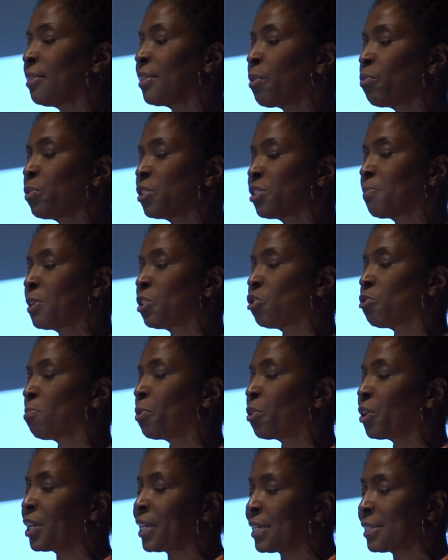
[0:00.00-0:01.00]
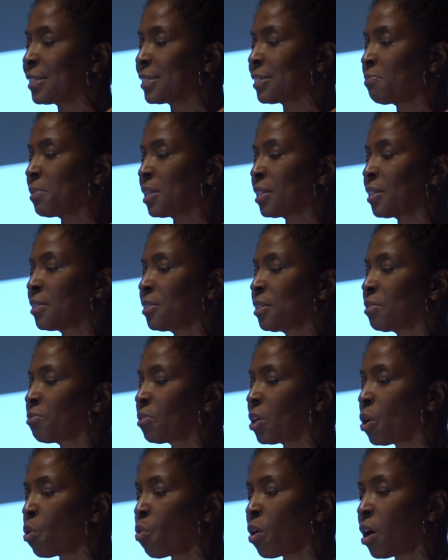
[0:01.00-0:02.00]
that was much more intimate, that didn't
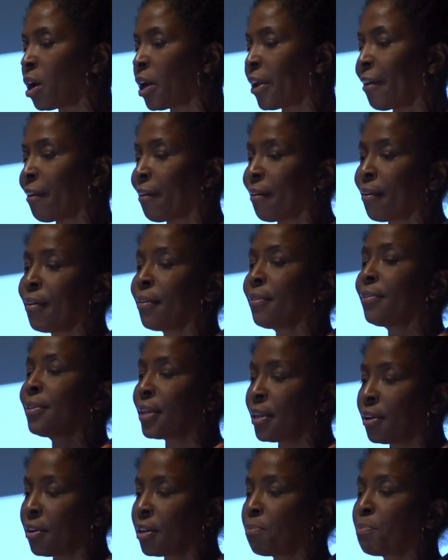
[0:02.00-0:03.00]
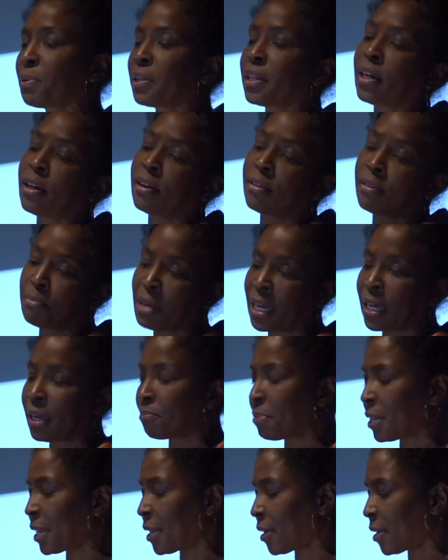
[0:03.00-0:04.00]
require getting on a plane or
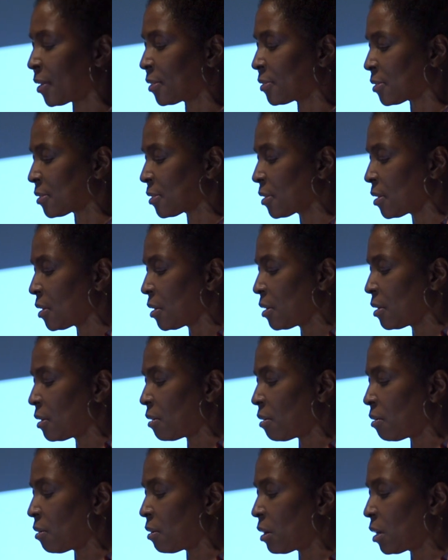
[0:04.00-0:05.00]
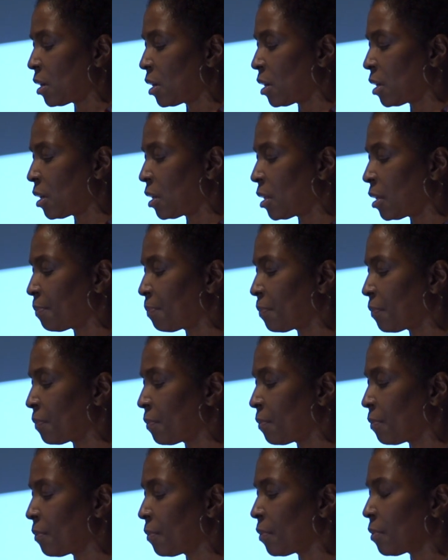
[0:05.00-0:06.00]
making plans or
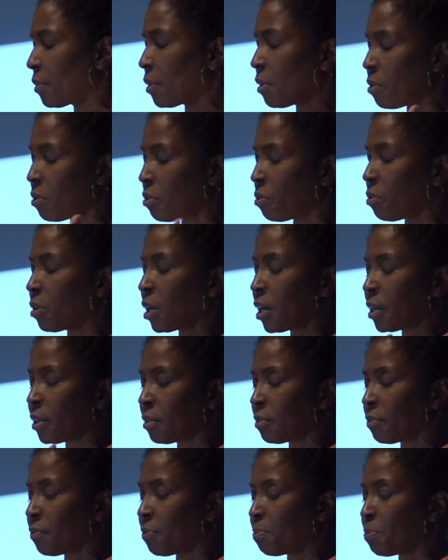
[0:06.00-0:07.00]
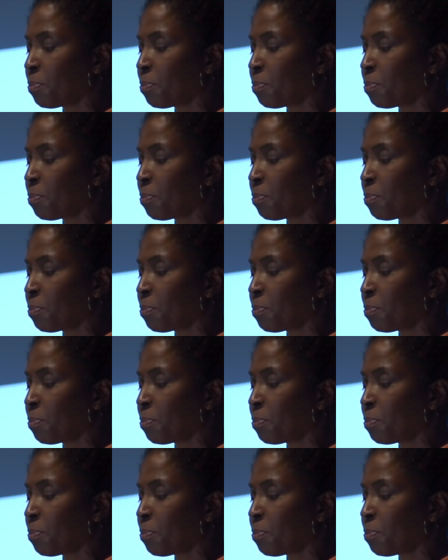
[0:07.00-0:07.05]
a whole kind of